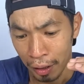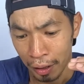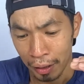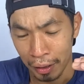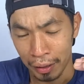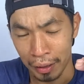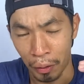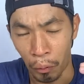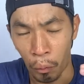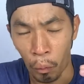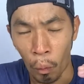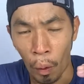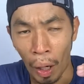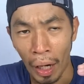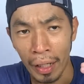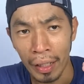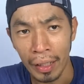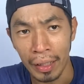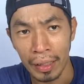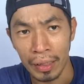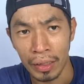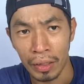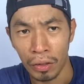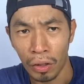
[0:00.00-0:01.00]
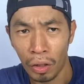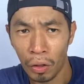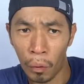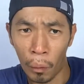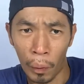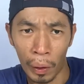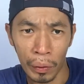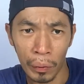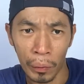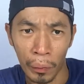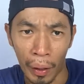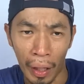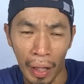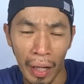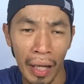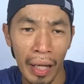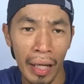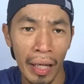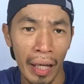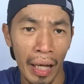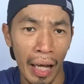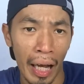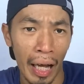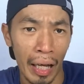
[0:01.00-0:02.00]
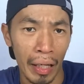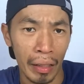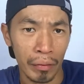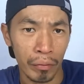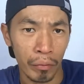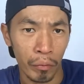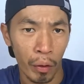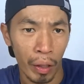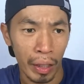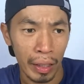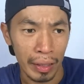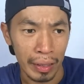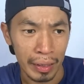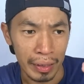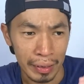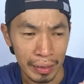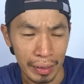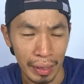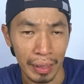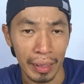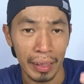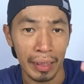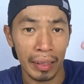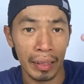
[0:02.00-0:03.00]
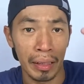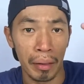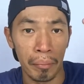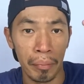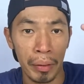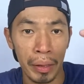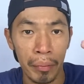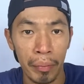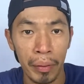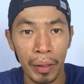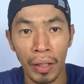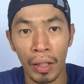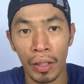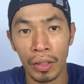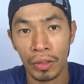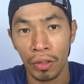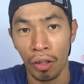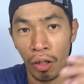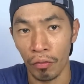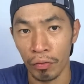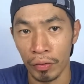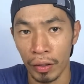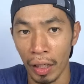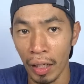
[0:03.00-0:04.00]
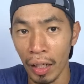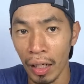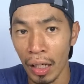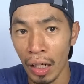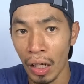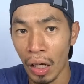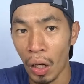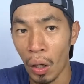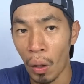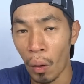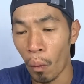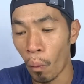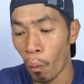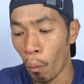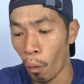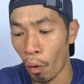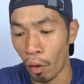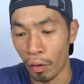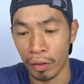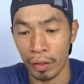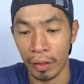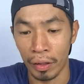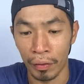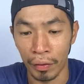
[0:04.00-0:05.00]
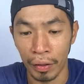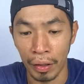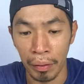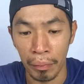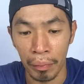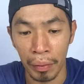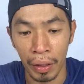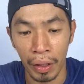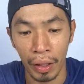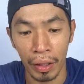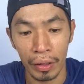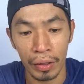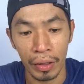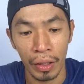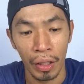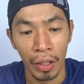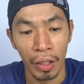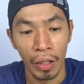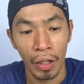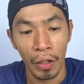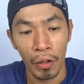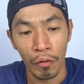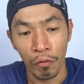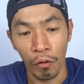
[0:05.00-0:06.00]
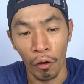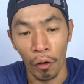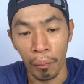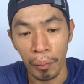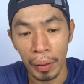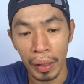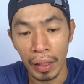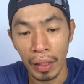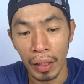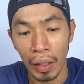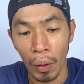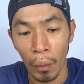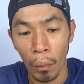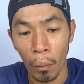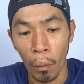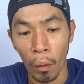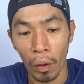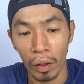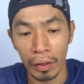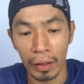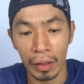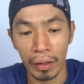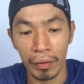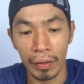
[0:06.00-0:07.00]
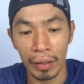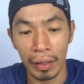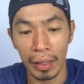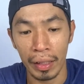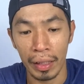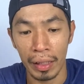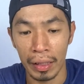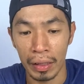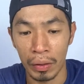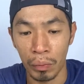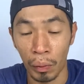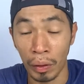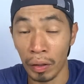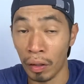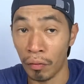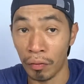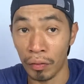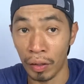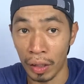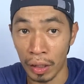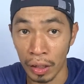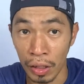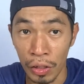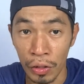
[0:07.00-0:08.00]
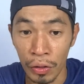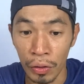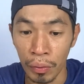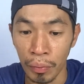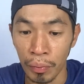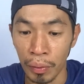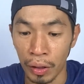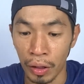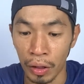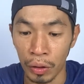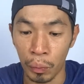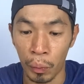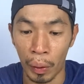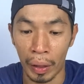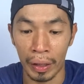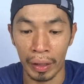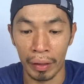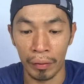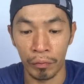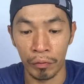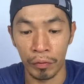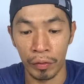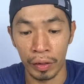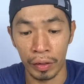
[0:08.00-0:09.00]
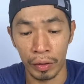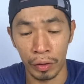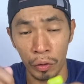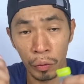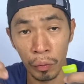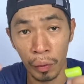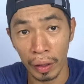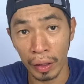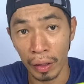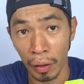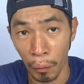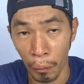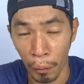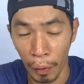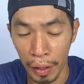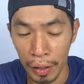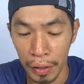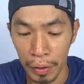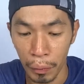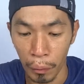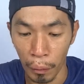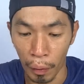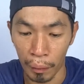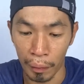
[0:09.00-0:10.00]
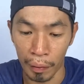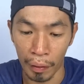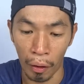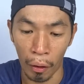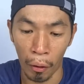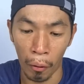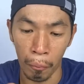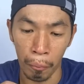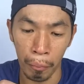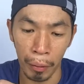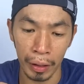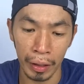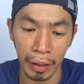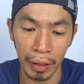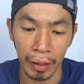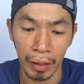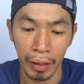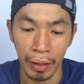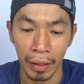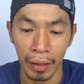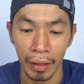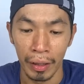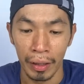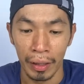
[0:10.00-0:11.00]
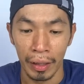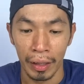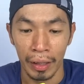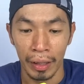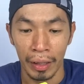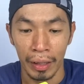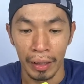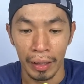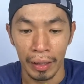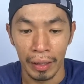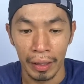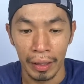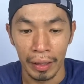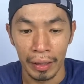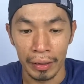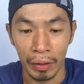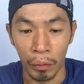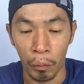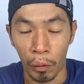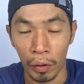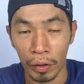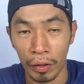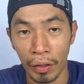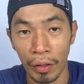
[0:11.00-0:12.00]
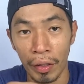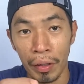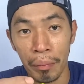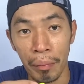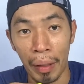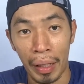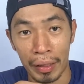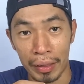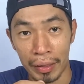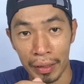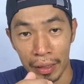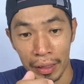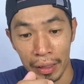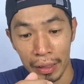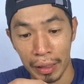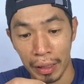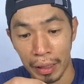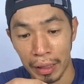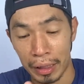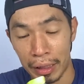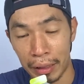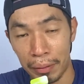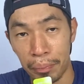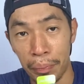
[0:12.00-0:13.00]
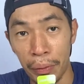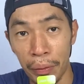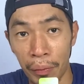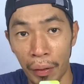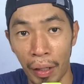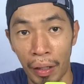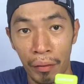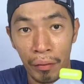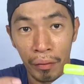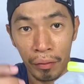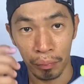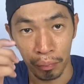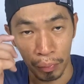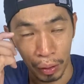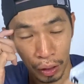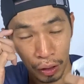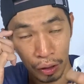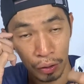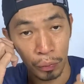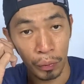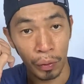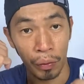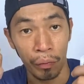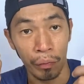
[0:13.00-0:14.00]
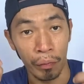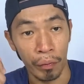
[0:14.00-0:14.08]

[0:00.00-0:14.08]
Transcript: The Y is not going to A and Y is stuck in the B because of the watery. Because for me, watery is one of the issues, because during the race, when I open it, the watery might just spill out because we're